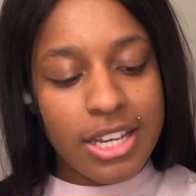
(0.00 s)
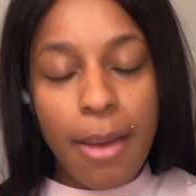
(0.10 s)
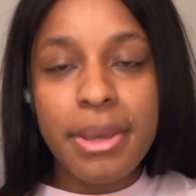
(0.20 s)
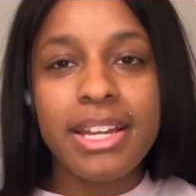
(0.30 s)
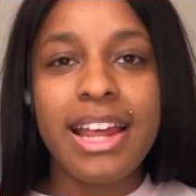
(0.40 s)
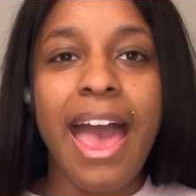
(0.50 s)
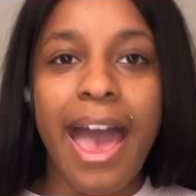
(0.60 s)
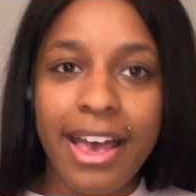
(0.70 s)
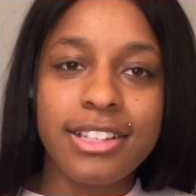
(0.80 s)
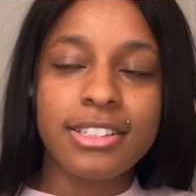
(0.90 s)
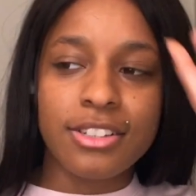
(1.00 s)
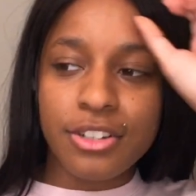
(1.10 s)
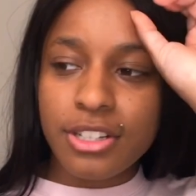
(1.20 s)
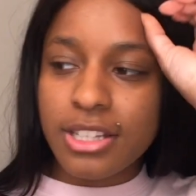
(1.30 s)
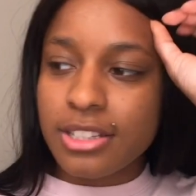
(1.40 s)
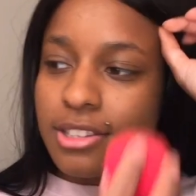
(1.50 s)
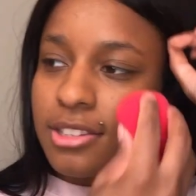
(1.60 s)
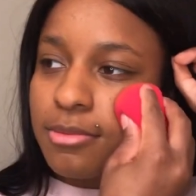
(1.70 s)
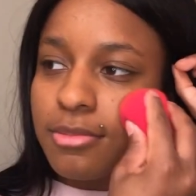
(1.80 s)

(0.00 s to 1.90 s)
I mean, it has its